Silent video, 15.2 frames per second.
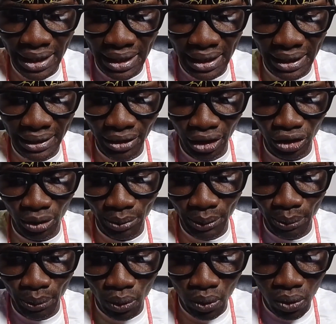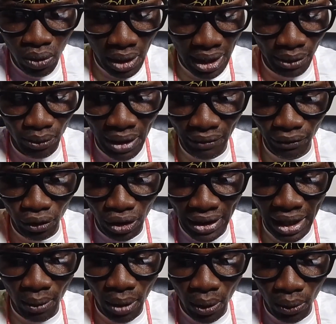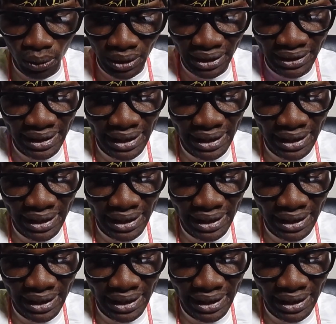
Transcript: A lot of people, and we have done our own